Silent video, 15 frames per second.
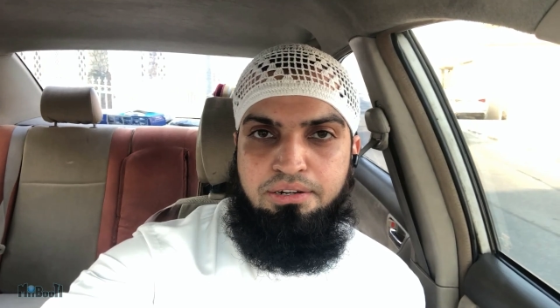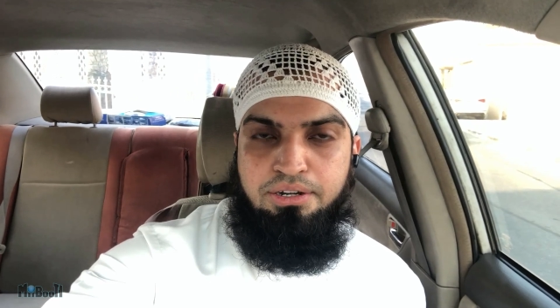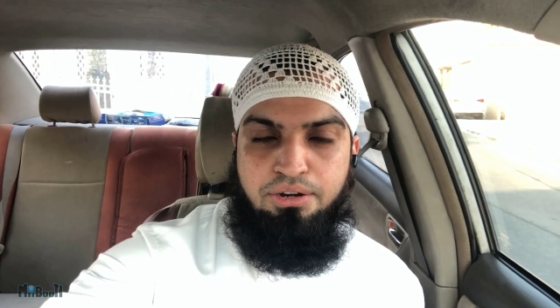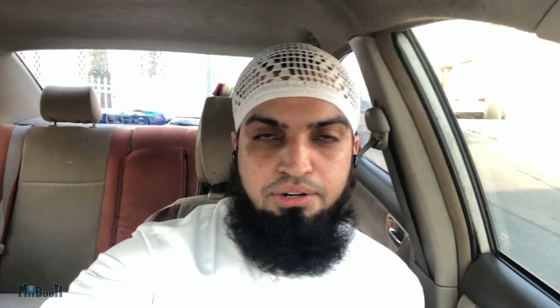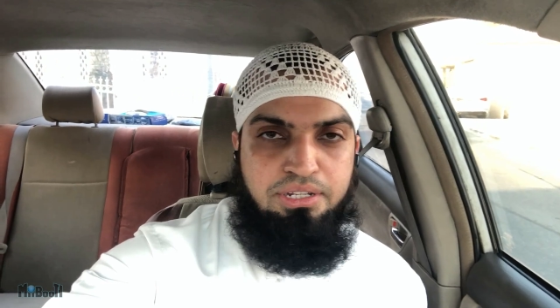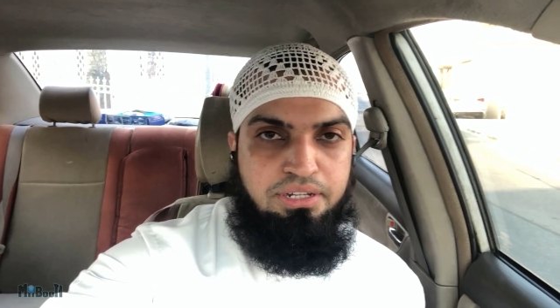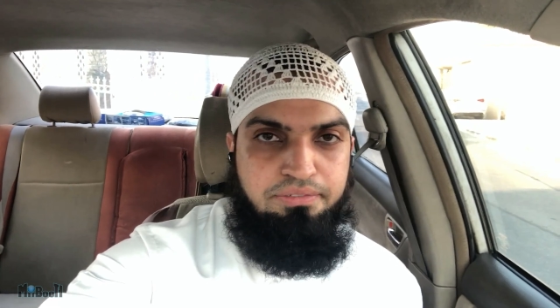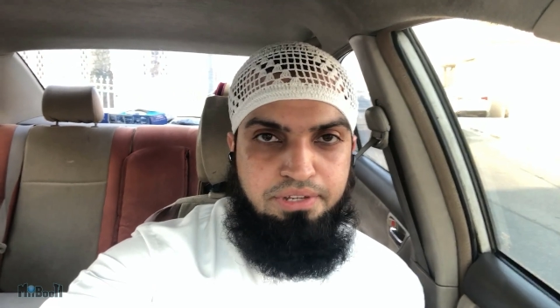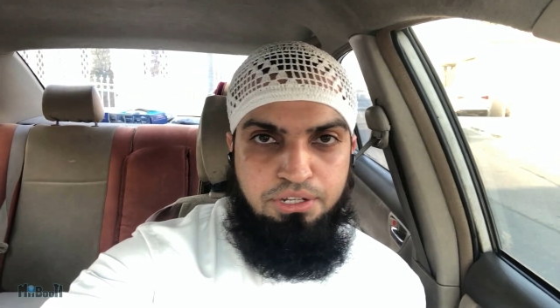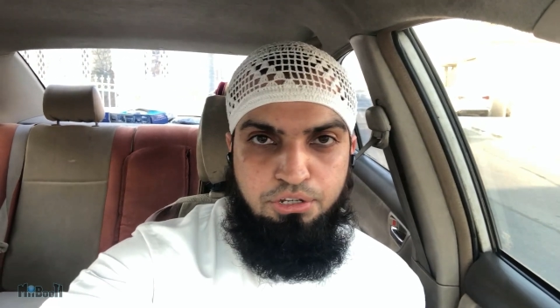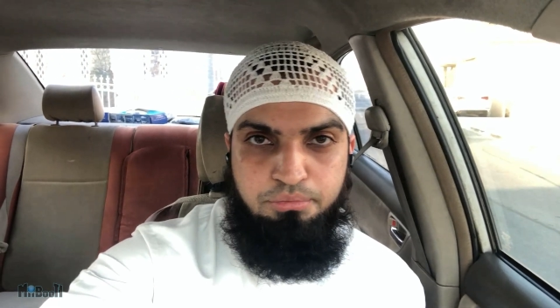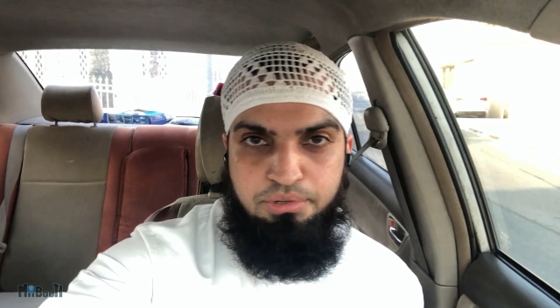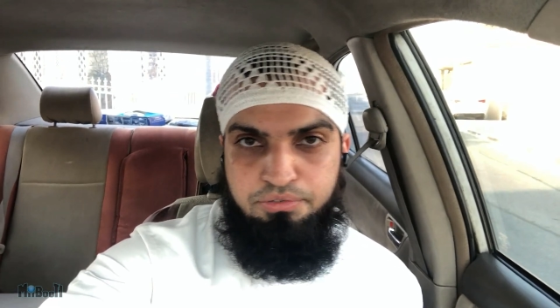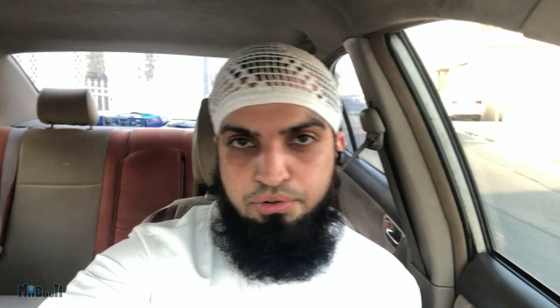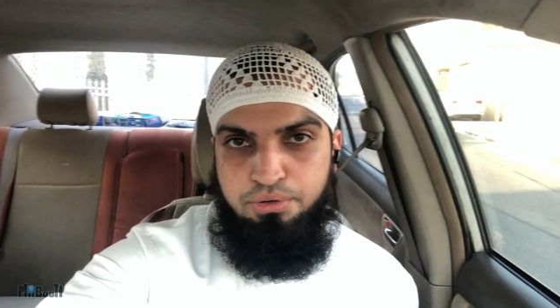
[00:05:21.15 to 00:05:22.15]
recorded a
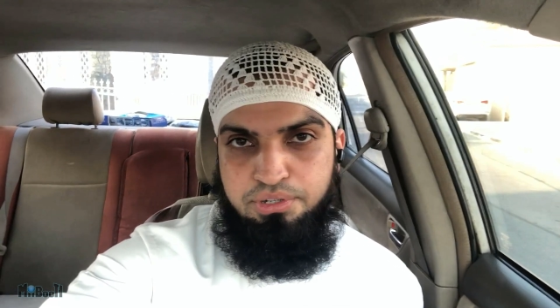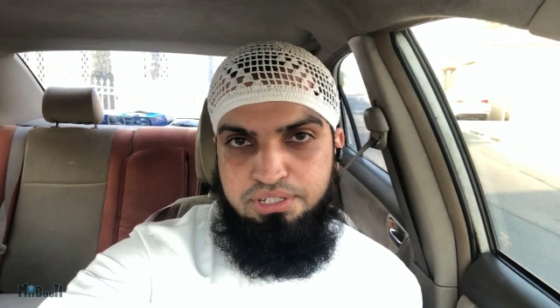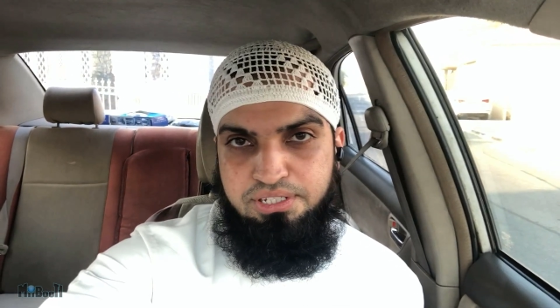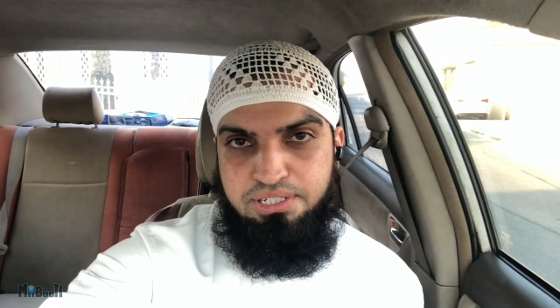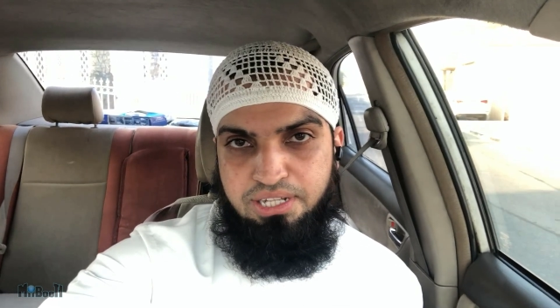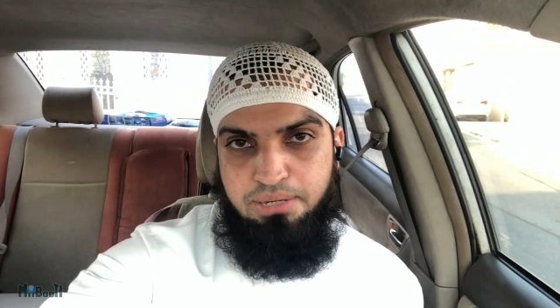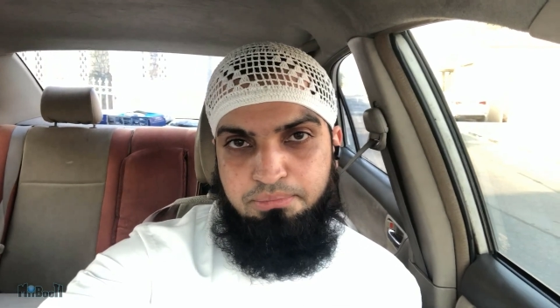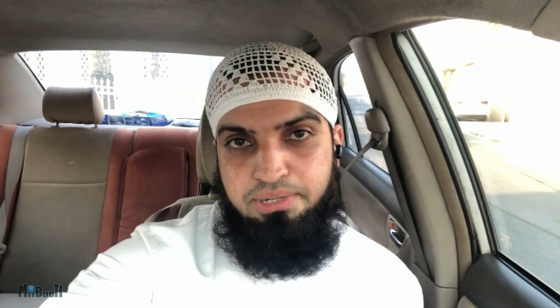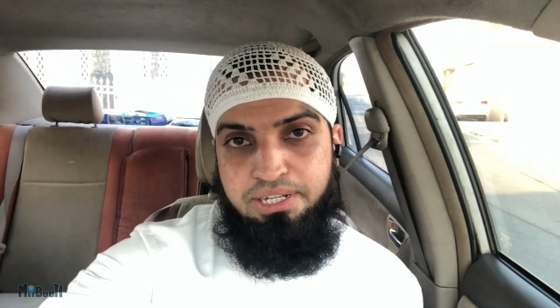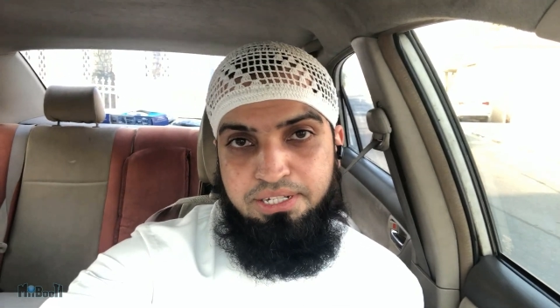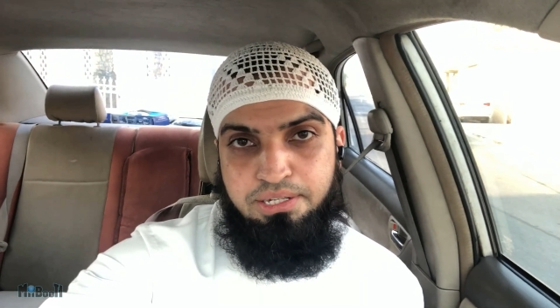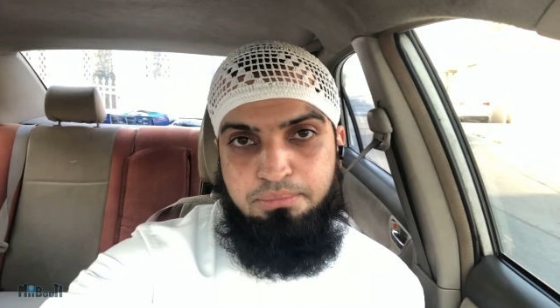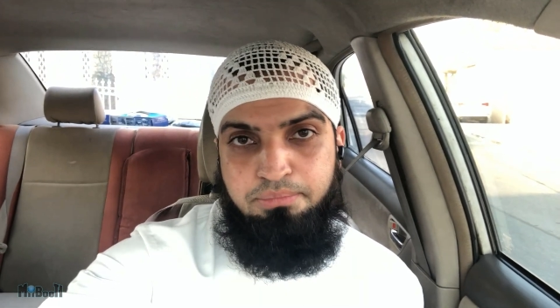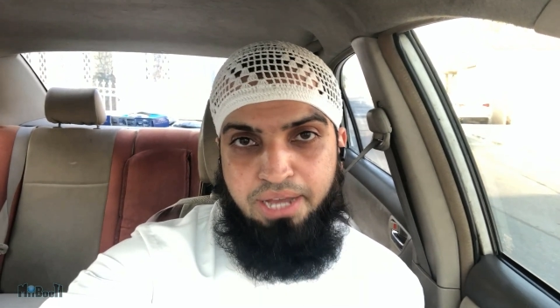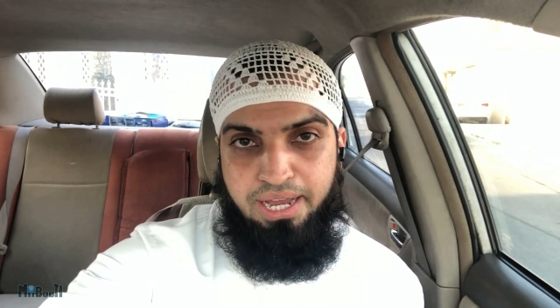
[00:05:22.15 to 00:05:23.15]
video before this and I
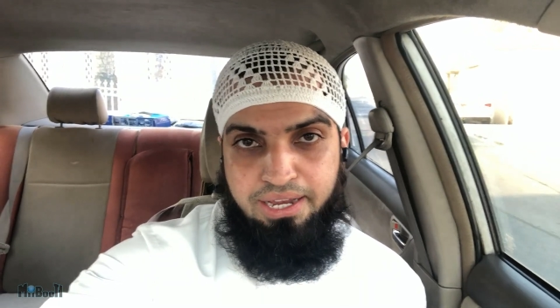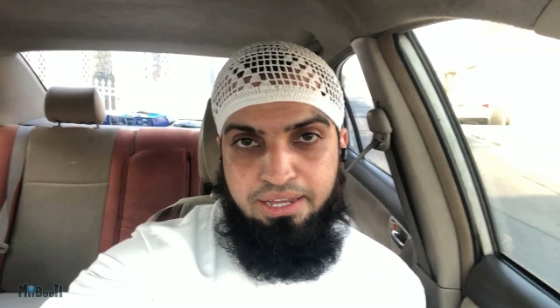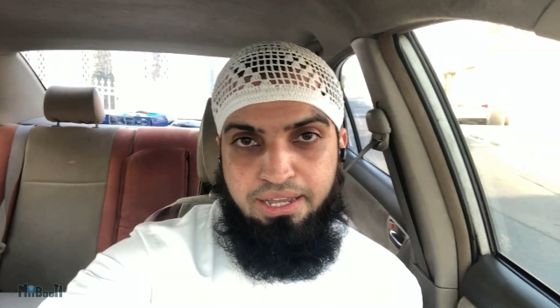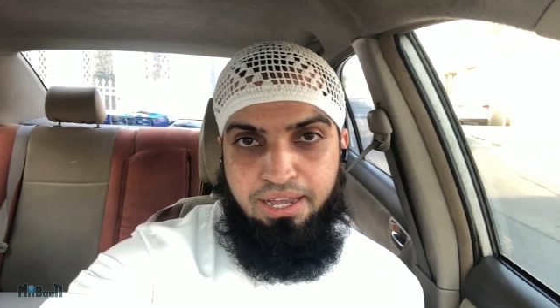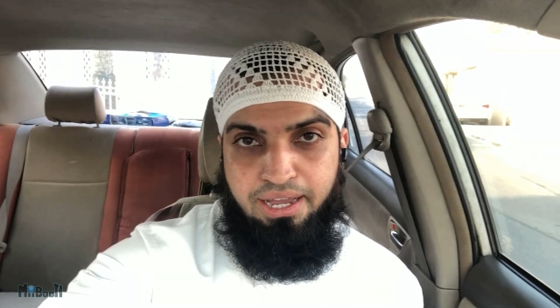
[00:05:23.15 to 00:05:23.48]
played it back,